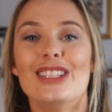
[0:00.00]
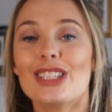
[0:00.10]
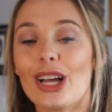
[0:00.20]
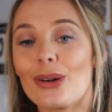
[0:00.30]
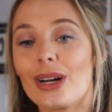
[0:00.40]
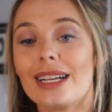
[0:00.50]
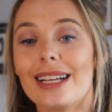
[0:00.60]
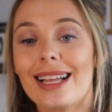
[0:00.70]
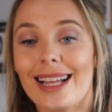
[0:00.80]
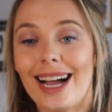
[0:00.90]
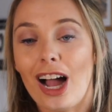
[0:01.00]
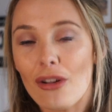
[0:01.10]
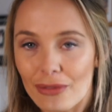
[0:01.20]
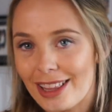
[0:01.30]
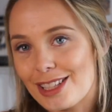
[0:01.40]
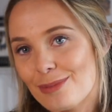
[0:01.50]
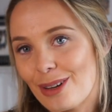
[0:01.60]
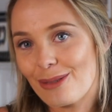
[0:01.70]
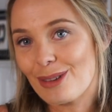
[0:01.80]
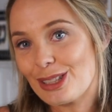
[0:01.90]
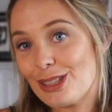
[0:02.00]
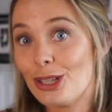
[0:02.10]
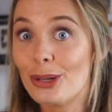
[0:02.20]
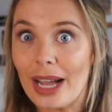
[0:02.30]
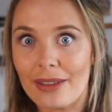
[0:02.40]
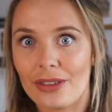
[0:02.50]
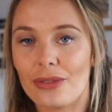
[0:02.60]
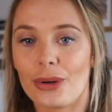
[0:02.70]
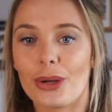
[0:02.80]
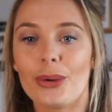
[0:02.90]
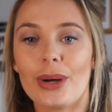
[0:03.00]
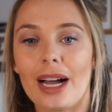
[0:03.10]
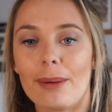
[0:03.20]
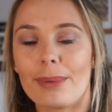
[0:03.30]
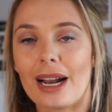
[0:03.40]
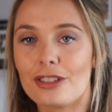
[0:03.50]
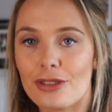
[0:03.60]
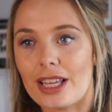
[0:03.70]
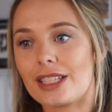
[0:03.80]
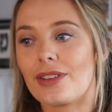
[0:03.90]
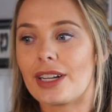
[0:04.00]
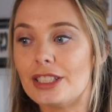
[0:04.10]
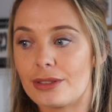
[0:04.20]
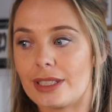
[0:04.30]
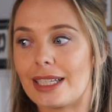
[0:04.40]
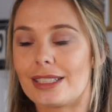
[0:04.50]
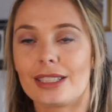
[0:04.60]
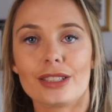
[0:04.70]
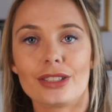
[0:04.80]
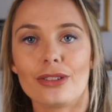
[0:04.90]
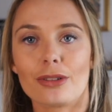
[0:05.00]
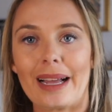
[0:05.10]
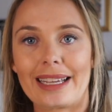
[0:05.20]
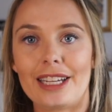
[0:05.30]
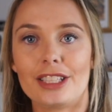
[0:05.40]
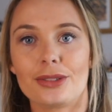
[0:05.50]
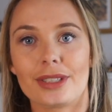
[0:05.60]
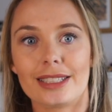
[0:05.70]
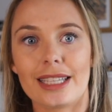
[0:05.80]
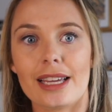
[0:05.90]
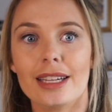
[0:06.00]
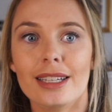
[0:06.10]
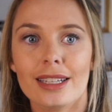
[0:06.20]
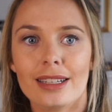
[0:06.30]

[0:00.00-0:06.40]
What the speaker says: So hopefully this one wasn't too heavy for you, but I do think it's very interesting to look back at history and see